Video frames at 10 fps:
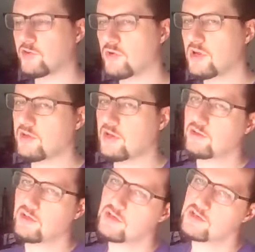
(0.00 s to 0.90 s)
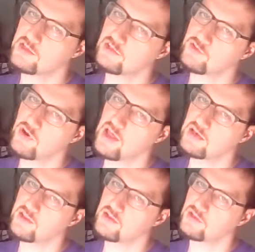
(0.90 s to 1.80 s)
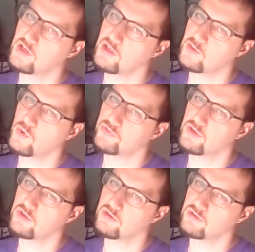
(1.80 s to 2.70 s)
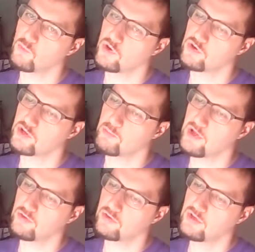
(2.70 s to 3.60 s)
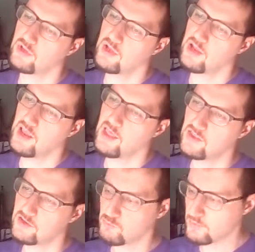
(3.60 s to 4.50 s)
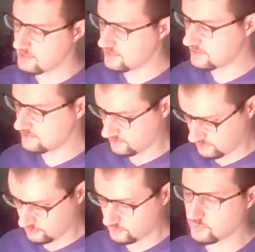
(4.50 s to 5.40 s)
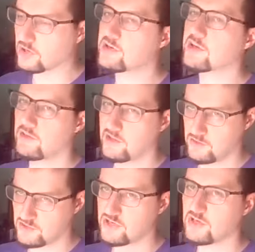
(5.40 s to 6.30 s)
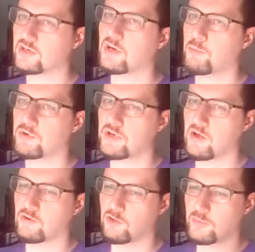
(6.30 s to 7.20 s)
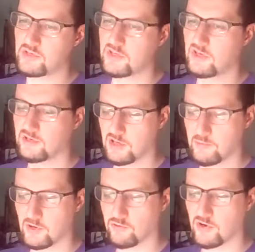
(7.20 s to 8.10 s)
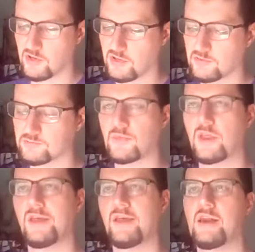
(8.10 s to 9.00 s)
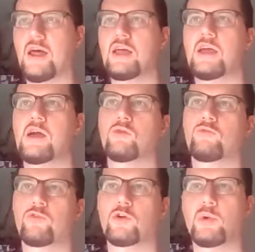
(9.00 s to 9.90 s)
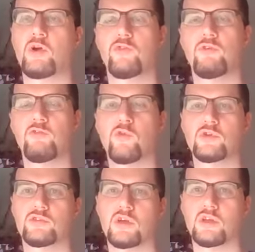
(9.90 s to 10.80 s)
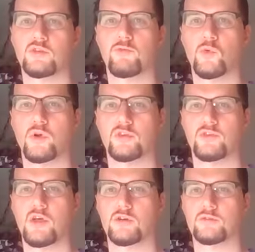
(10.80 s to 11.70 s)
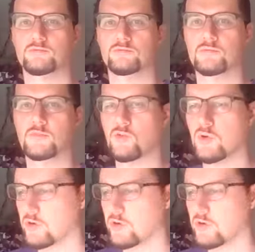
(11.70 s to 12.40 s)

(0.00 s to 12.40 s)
degrees, and you need to tilt your head to the side that you want the water to come out. And then you may need to articulate your chin up or down a little bit to get it to come out correctly. And I count for about 54 seconds for one side. So here